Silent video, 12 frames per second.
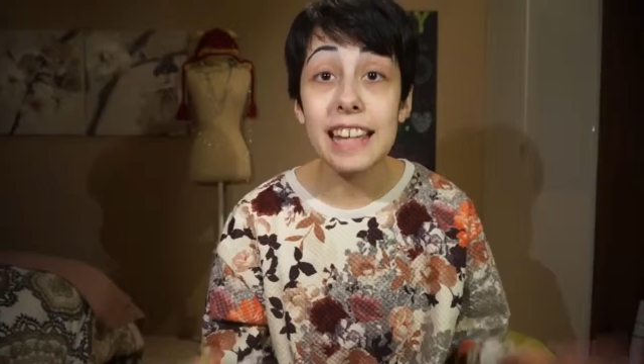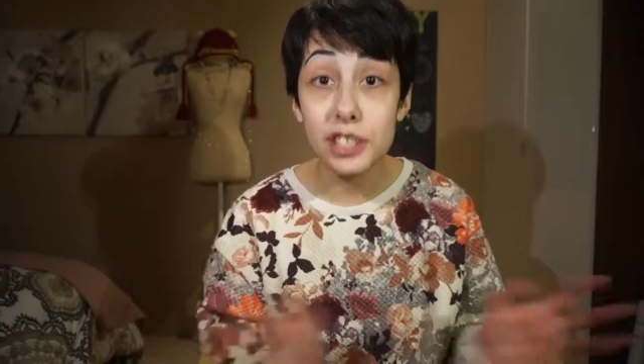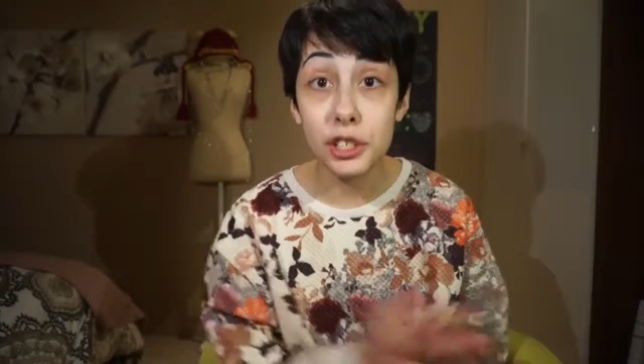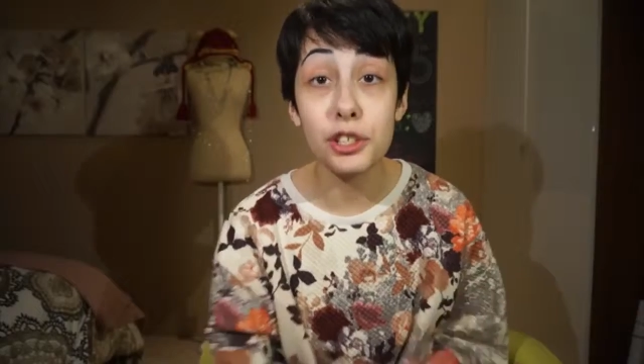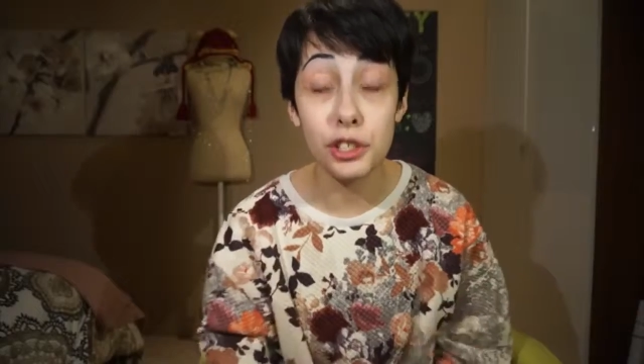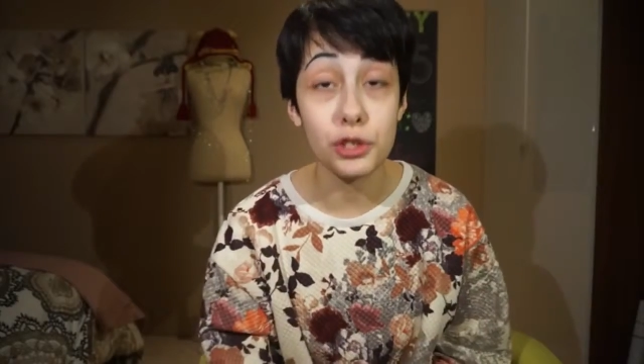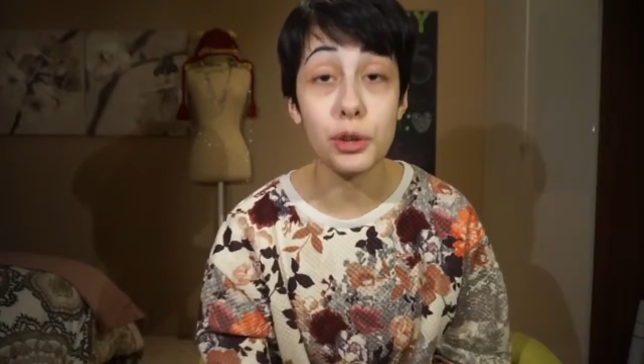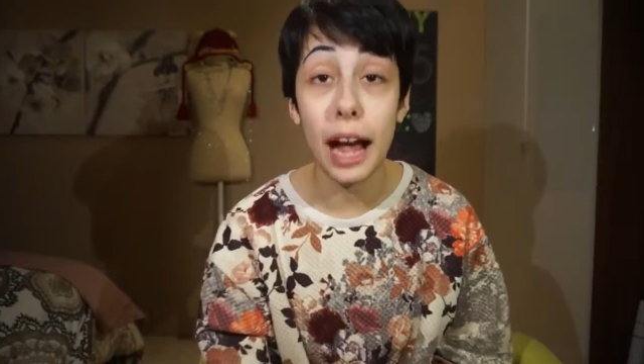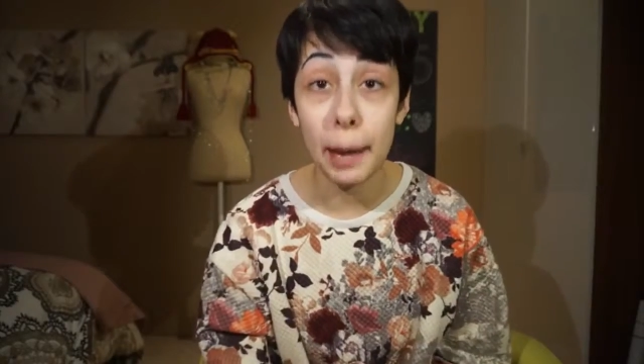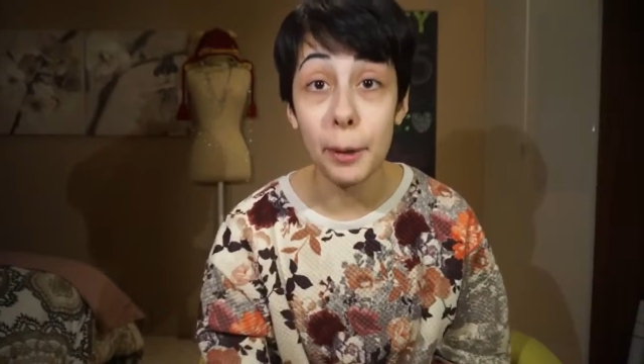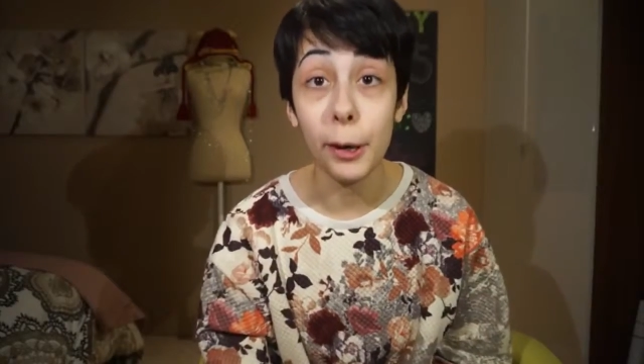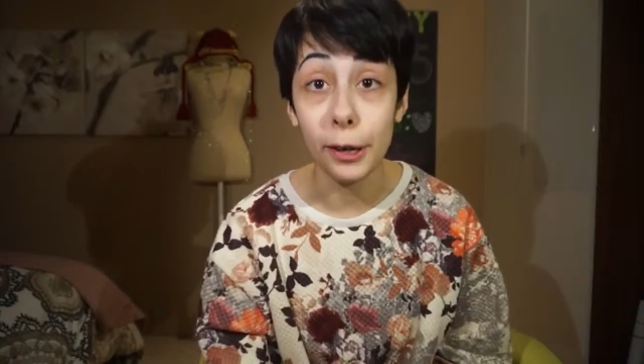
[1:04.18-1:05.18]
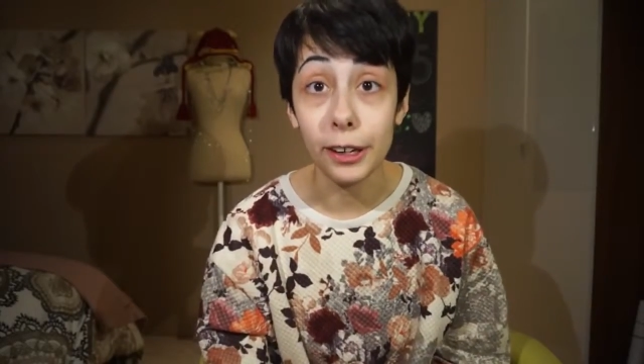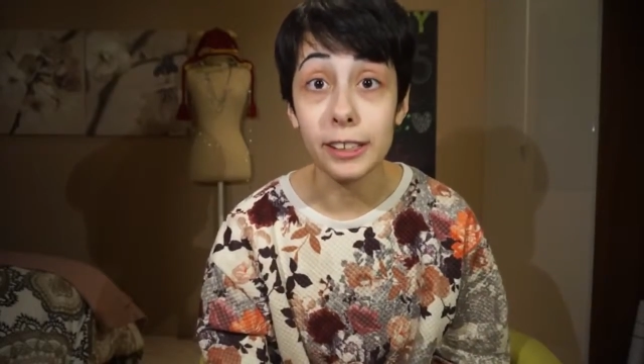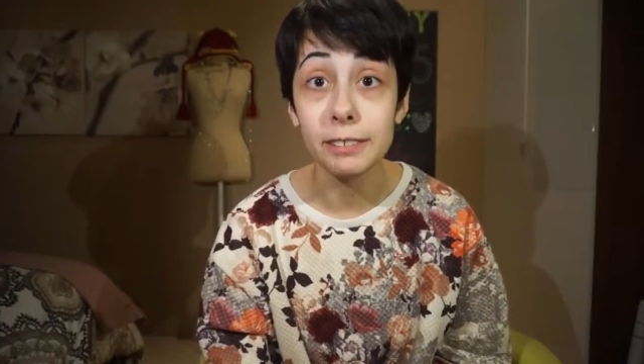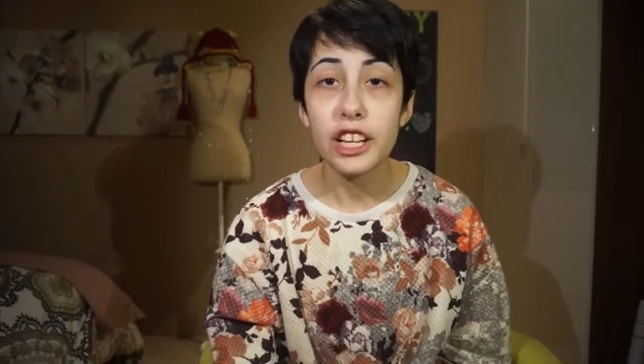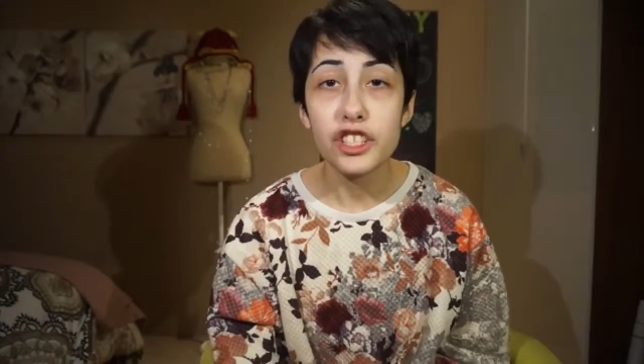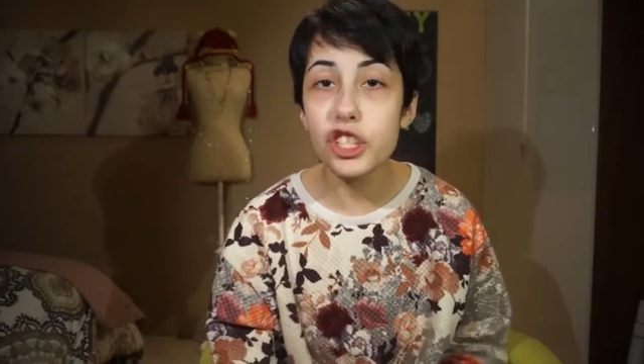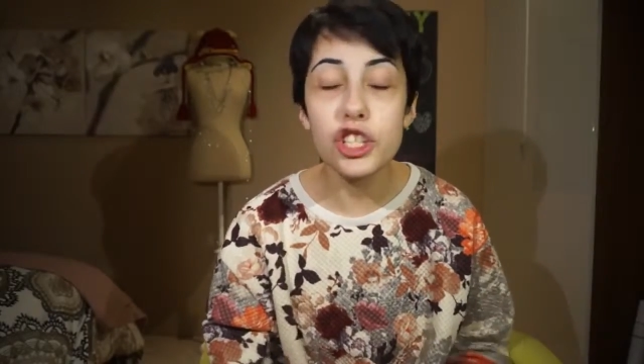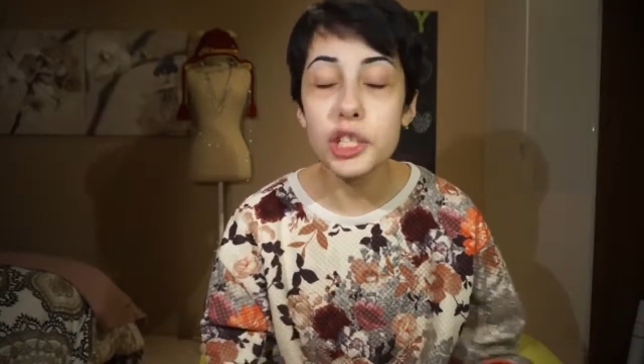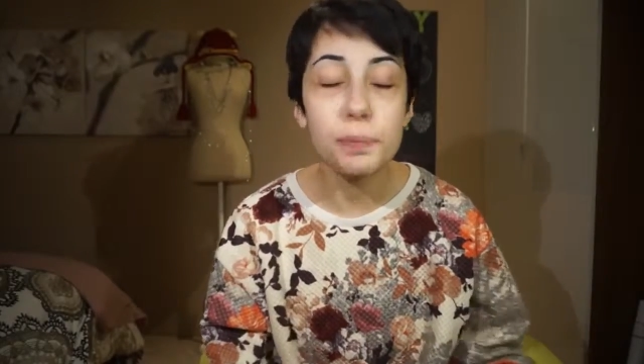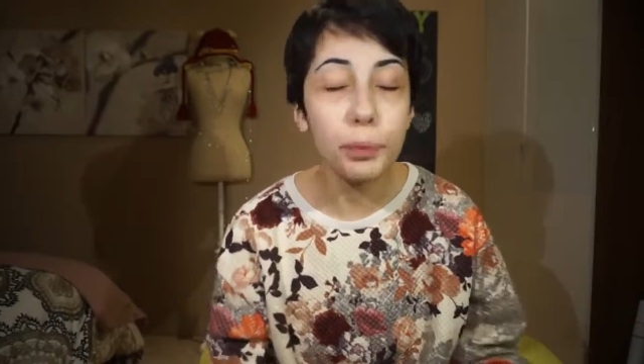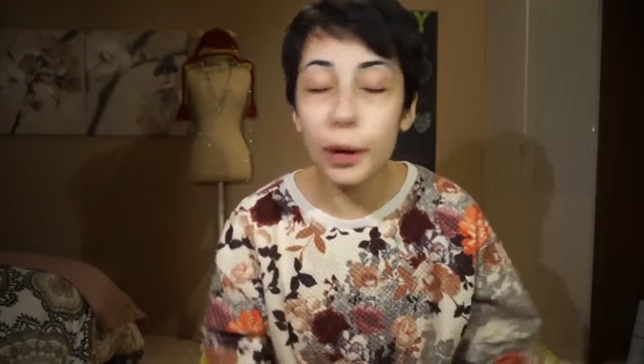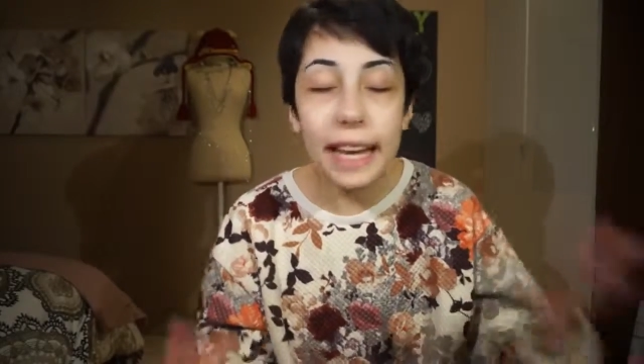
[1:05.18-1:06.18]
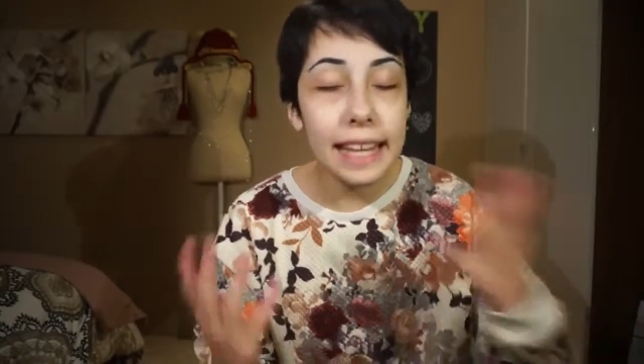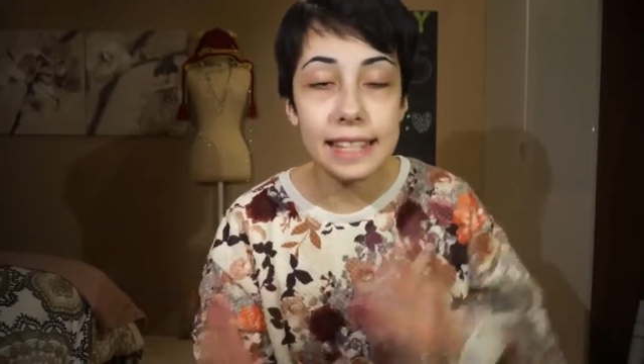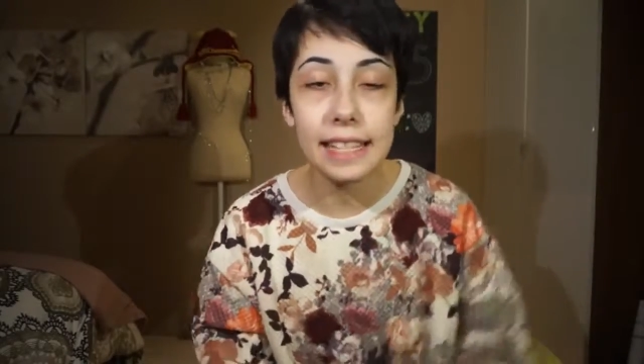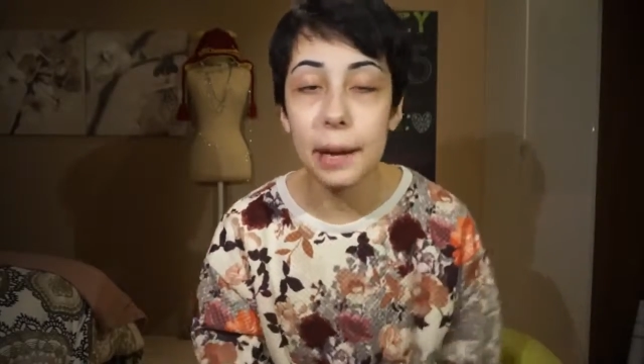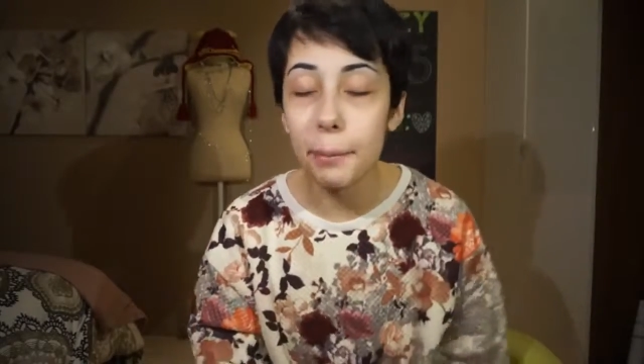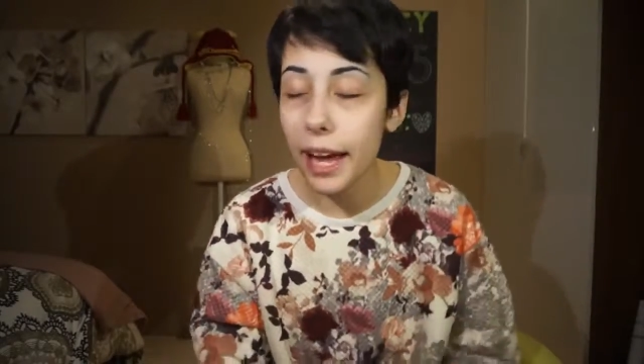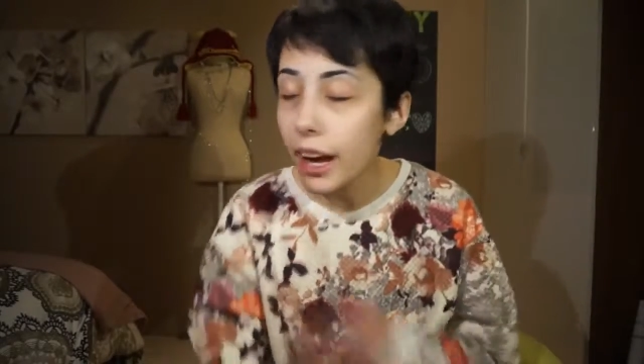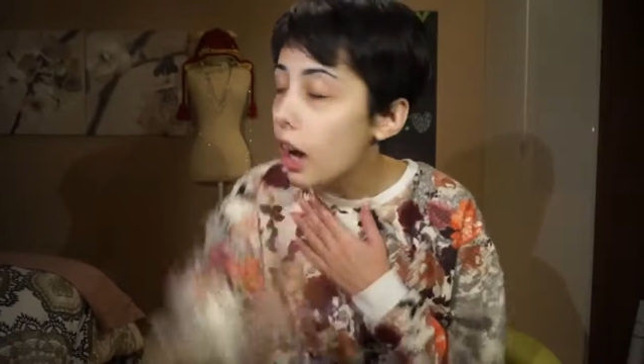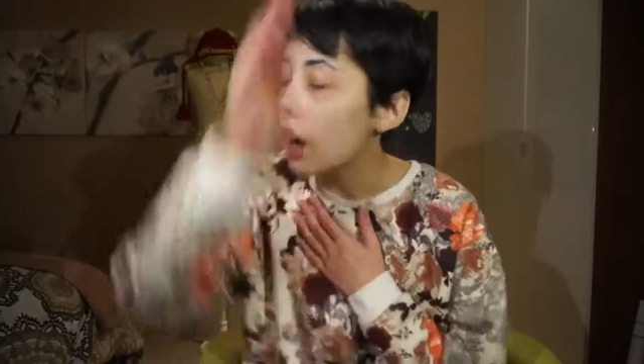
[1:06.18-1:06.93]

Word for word: it's to describe her. She just breathed and I'm like,